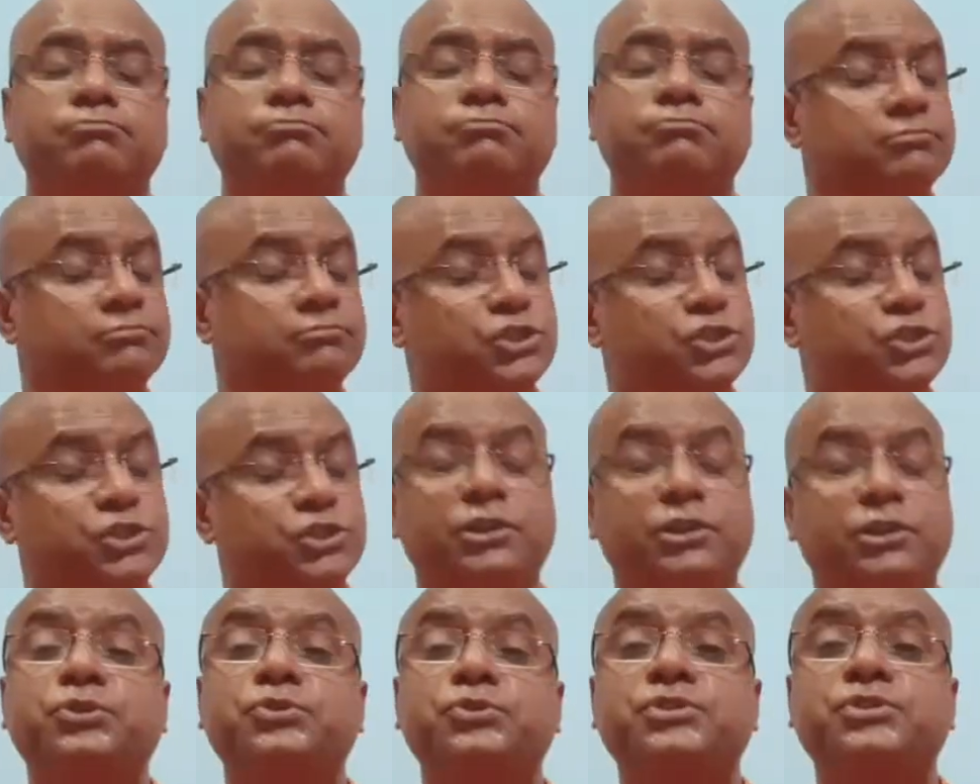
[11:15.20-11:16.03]

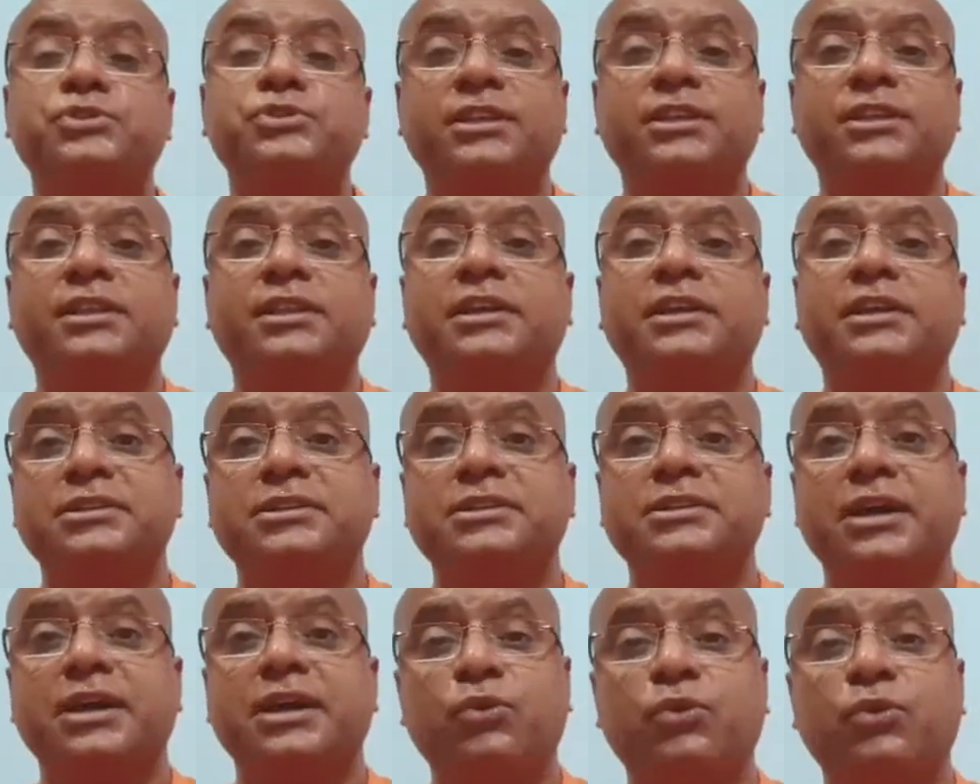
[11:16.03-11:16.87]
sorry to say that
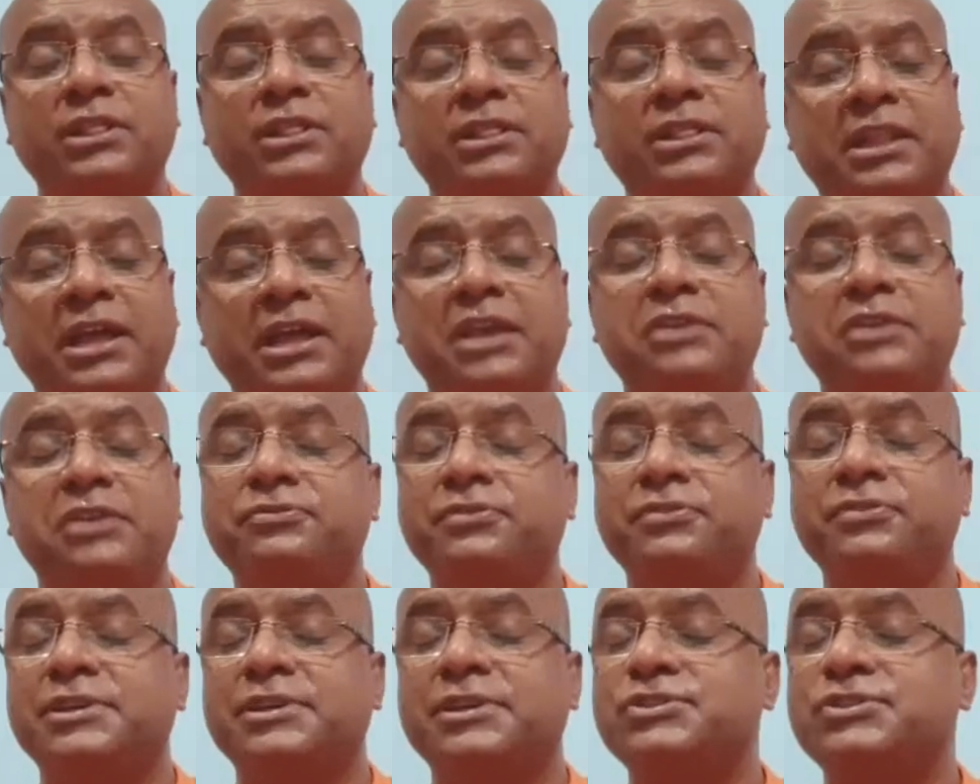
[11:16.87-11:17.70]
our life
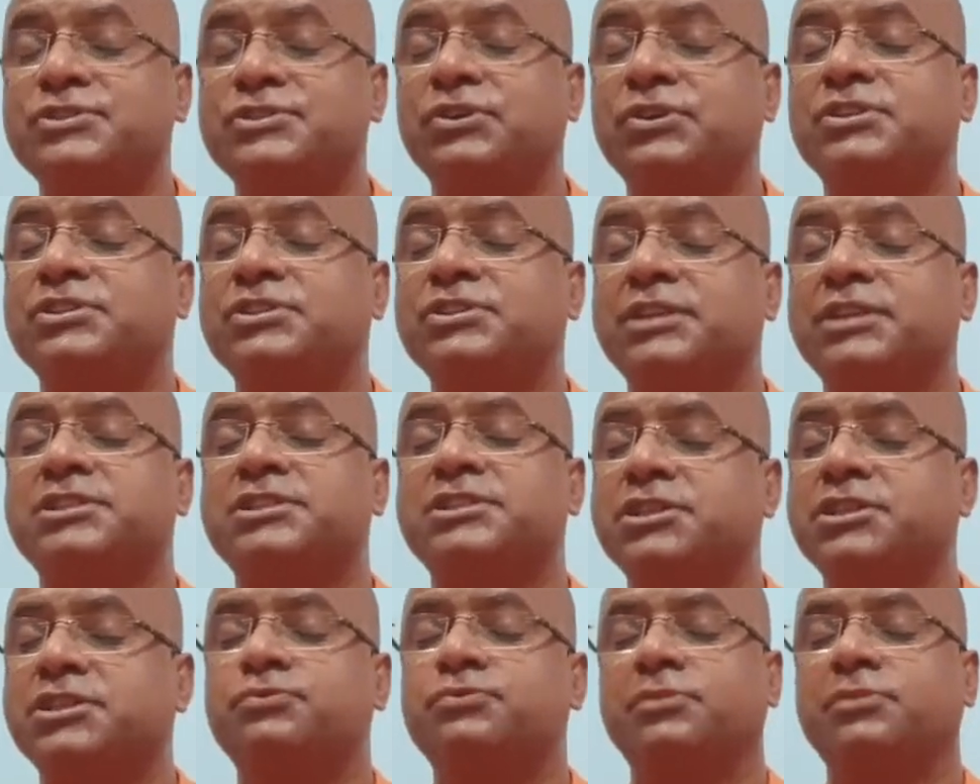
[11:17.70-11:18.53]
is not
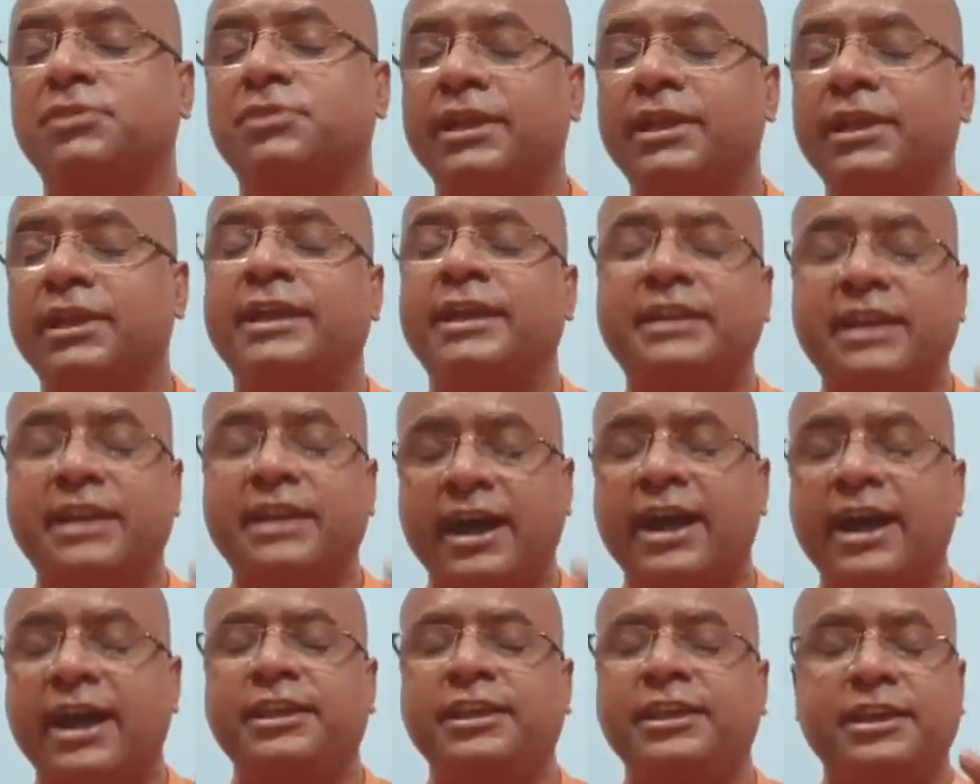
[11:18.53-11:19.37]
successful and
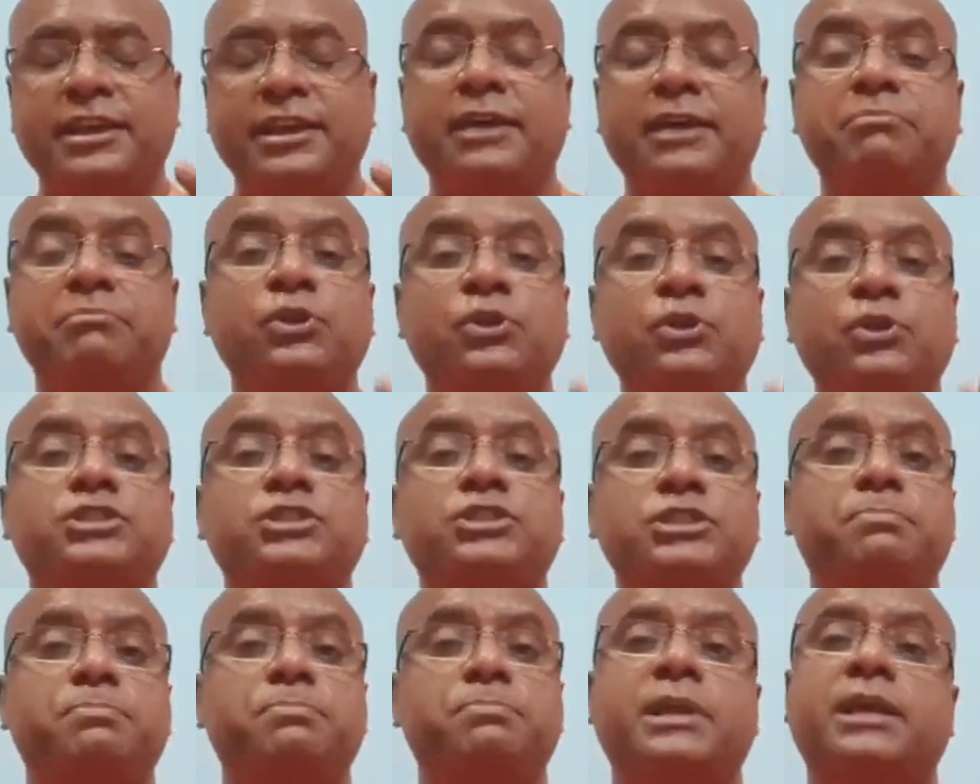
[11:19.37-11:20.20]
I am not
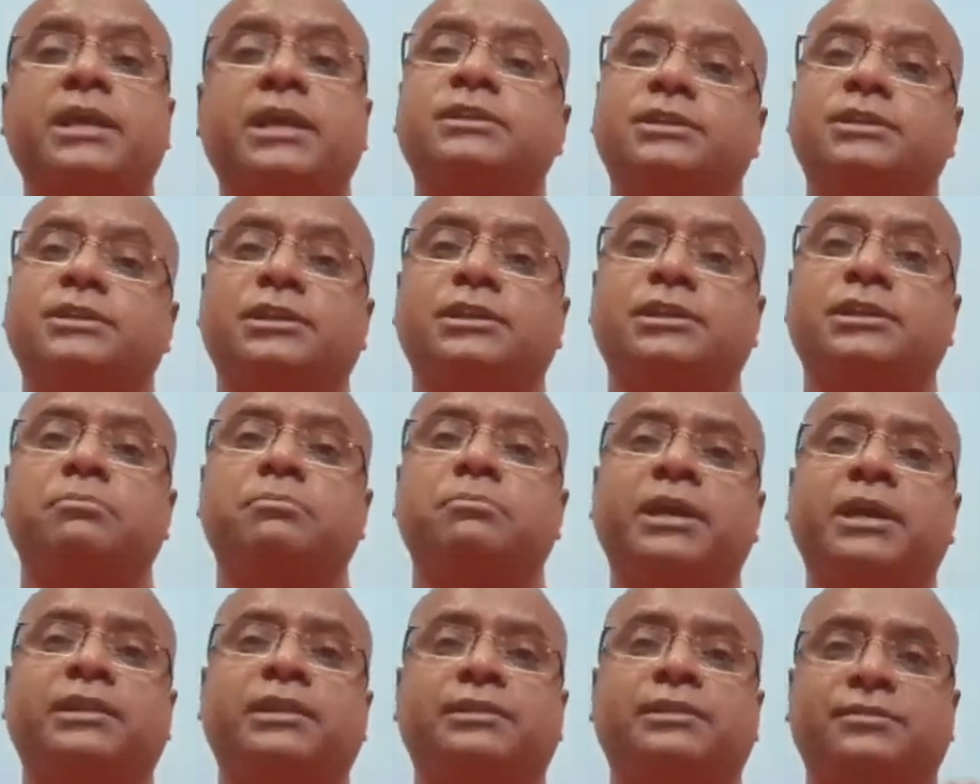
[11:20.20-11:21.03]
a practical
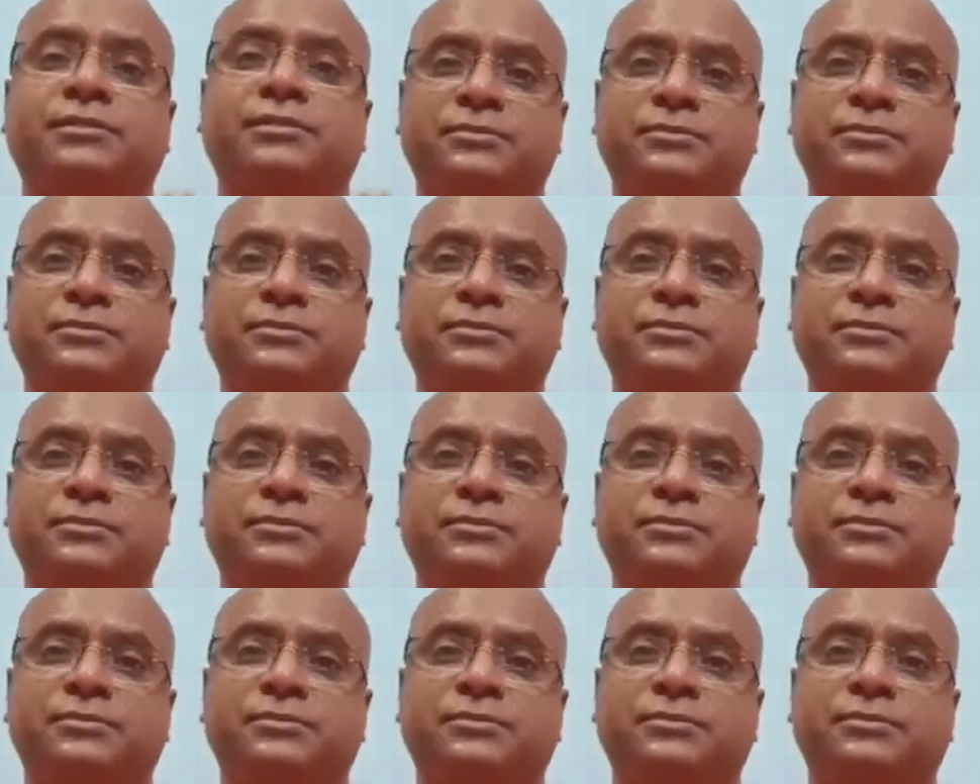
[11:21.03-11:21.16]
man,